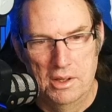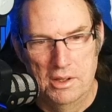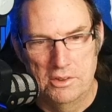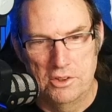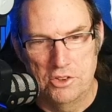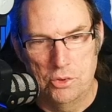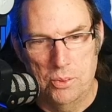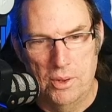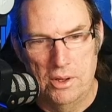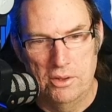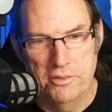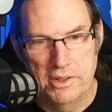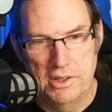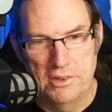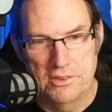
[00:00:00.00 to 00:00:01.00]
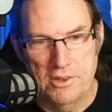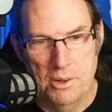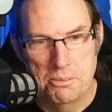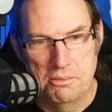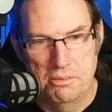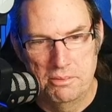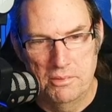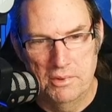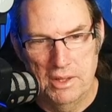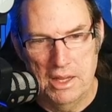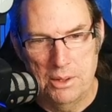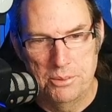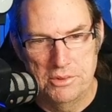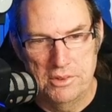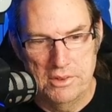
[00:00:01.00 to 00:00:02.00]
to 12, and in some
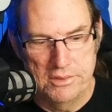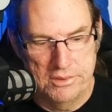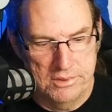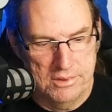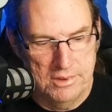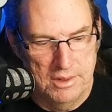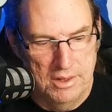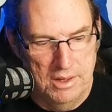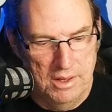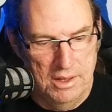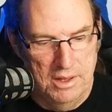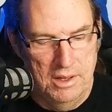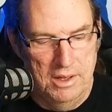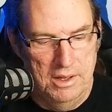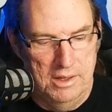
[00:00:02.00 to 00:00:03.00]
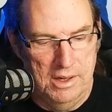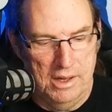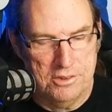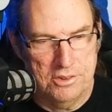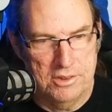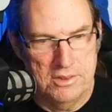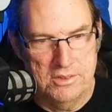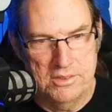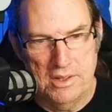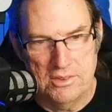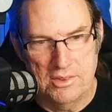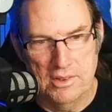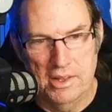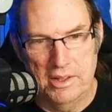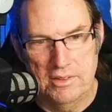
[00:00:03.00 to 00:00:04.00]
languages it actually says
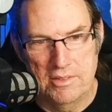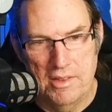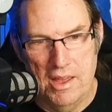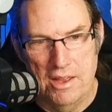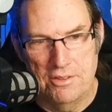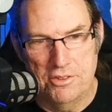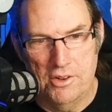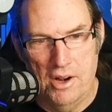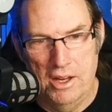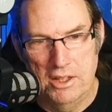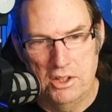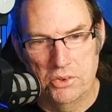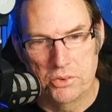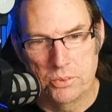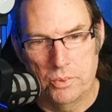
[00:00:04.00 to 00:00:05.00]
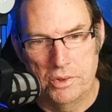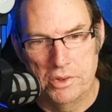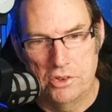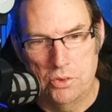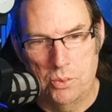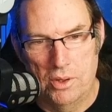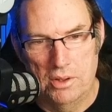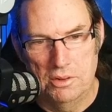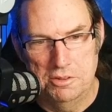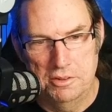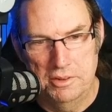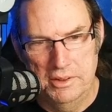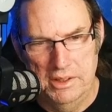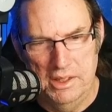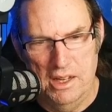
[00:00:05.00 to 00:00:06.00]
it like that, for I equals 1 to 12,
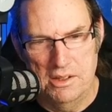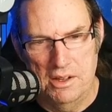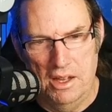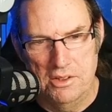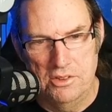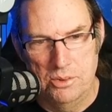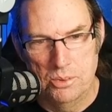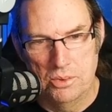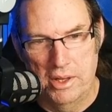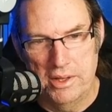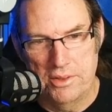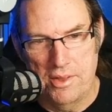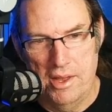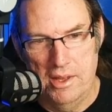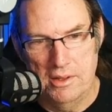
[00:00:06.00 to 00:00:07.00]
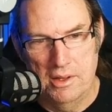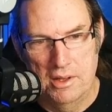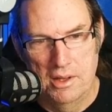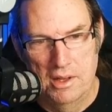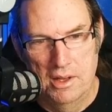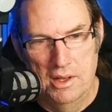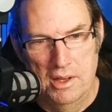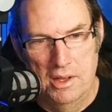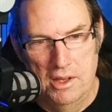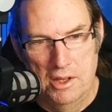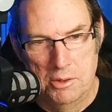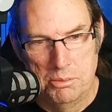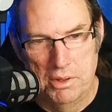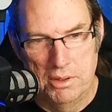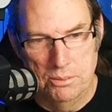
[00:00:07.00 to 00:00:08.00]
and I do like that.
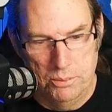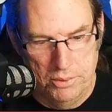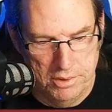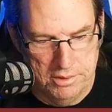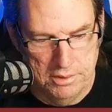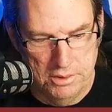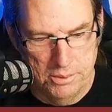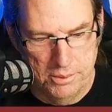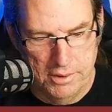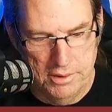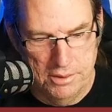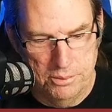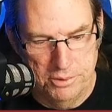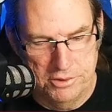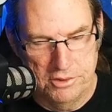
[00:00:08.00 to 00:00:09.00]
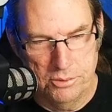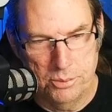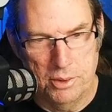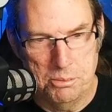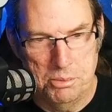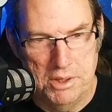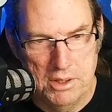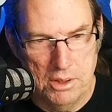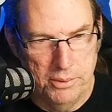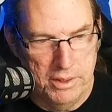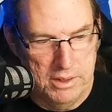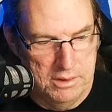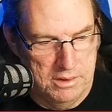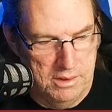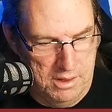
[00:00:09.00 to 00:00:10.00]
But with Lua, which is what
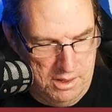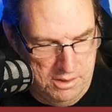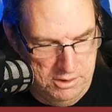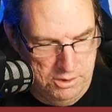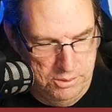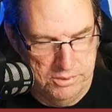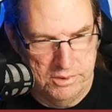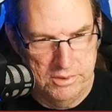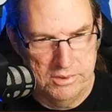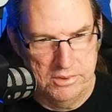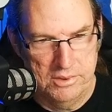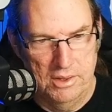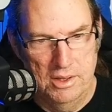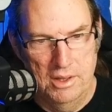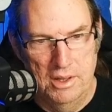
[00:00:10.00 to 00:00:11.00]
Pico-8 uses,